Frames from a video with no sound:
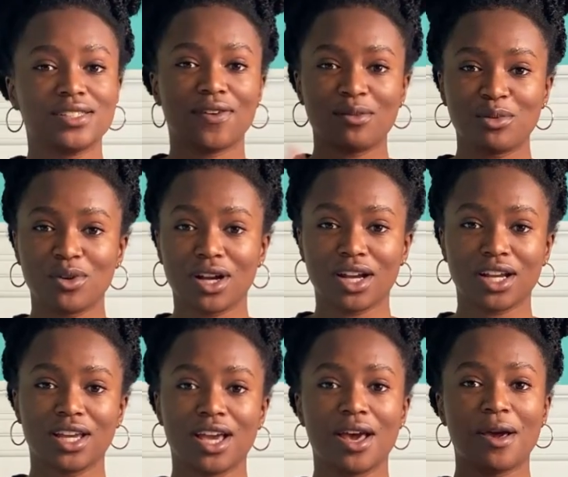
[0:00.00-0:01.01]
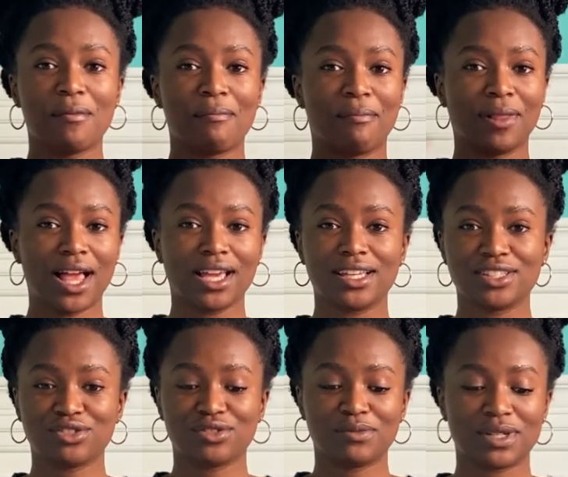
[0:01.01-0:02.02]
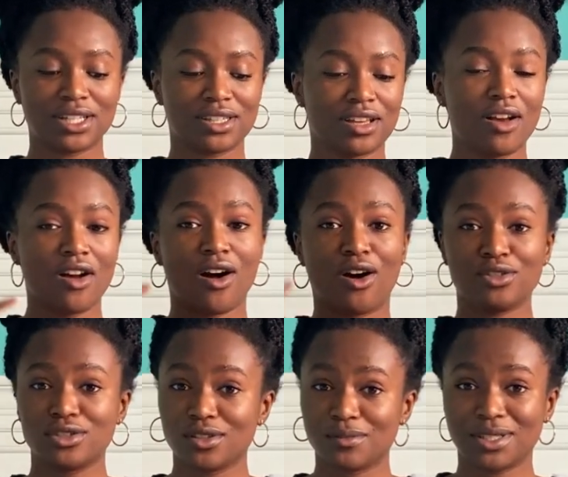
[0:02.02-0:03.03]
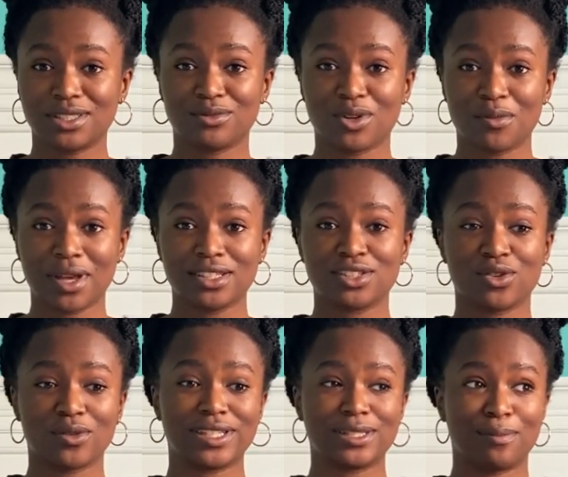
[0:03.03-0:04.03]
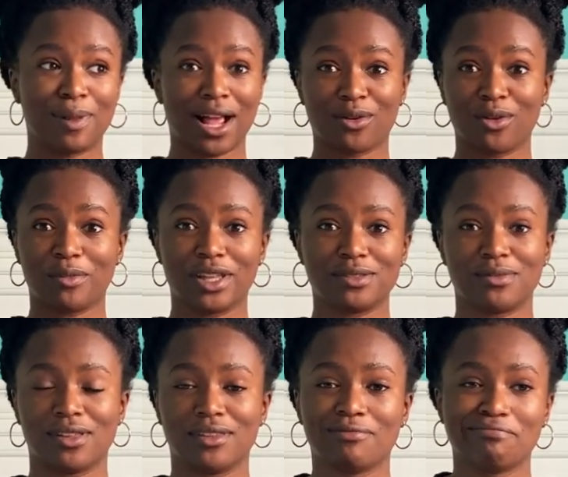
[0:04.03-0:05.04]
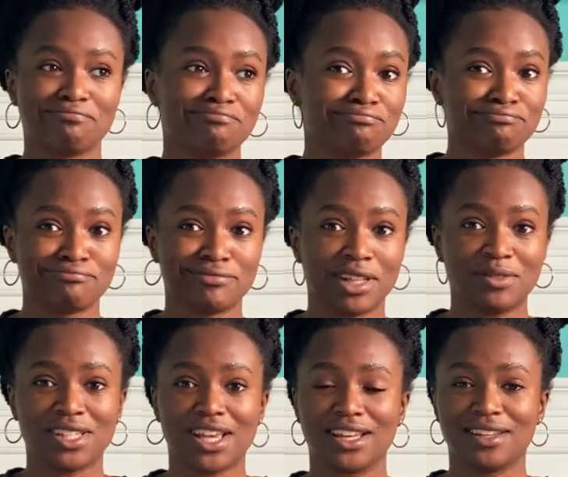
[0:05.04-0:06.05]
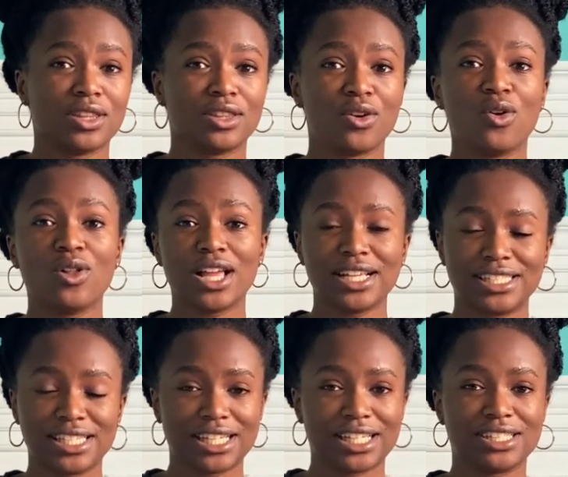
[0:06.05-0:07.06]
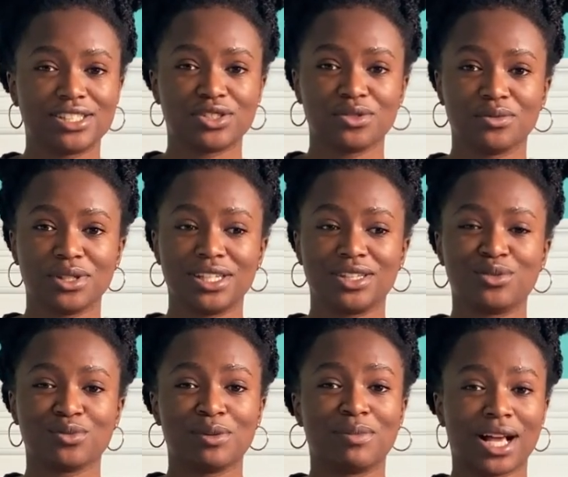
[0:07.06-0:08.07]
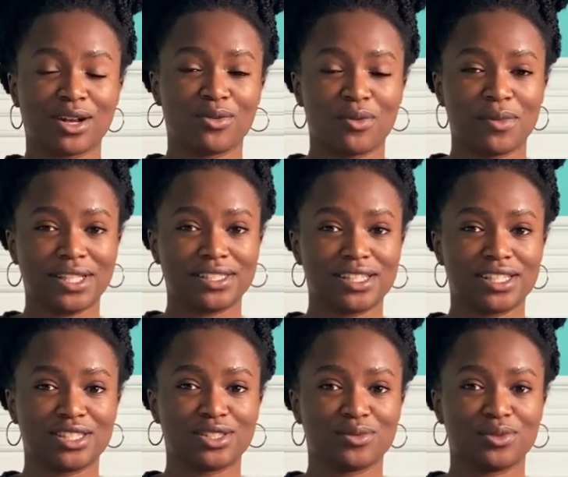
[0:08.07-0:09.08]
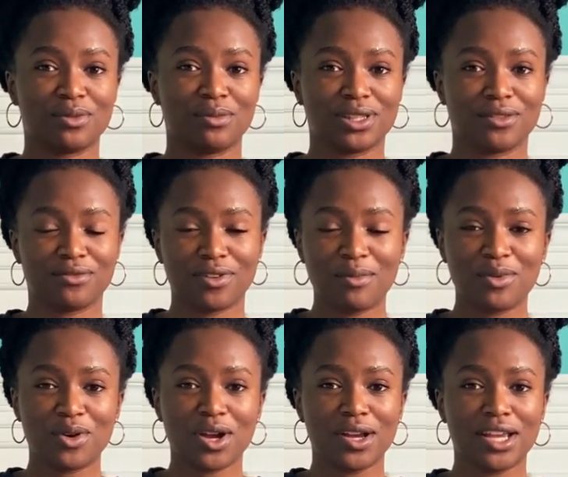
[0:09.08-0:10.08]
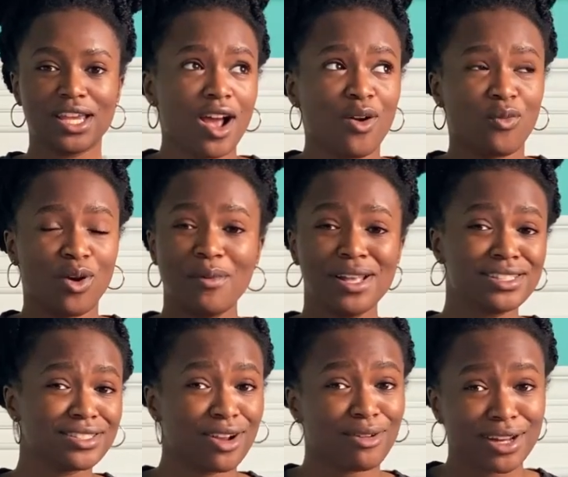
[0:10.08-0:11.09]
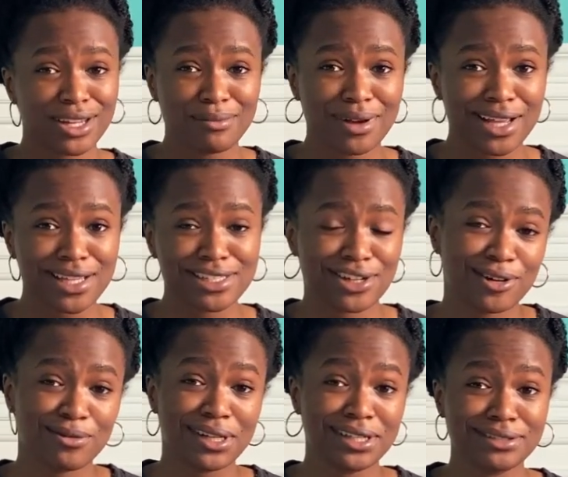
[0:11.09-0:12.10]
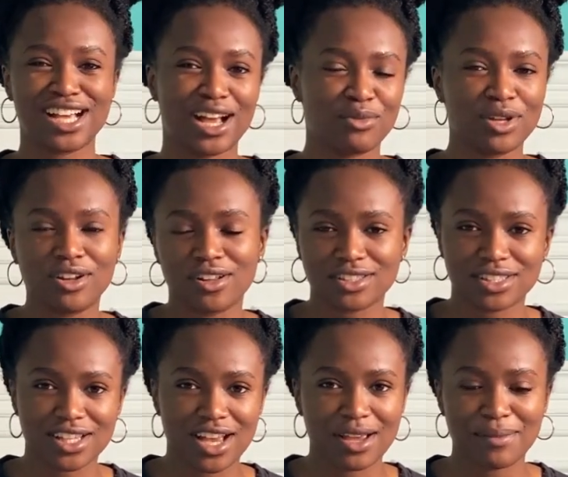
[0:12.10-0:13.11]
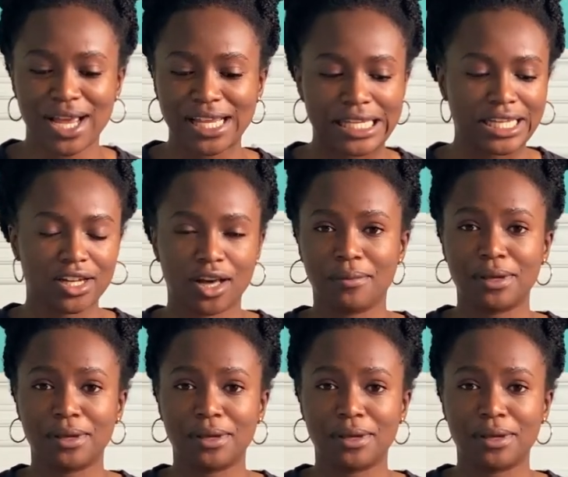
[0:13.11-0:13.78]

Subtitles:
February, Black History Month, also the month of romance, so it's Black Romance Month. Enough said. The whole idea is to read three Black romances through the month of February. Romance is already my genre. I read it all the time. I eat it up,